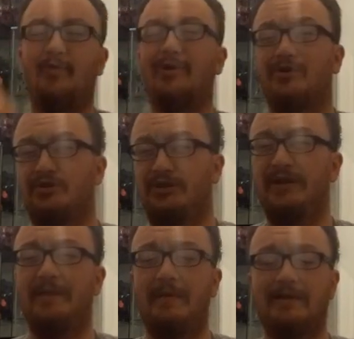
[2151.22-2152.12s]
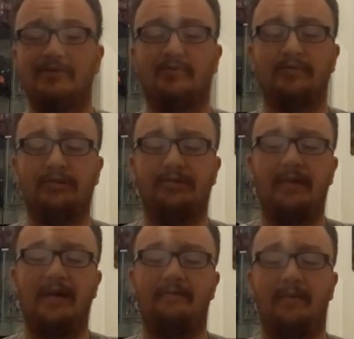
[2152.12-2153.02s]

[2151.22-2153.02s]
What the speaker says: Warriors Unite Manosaur just arrived,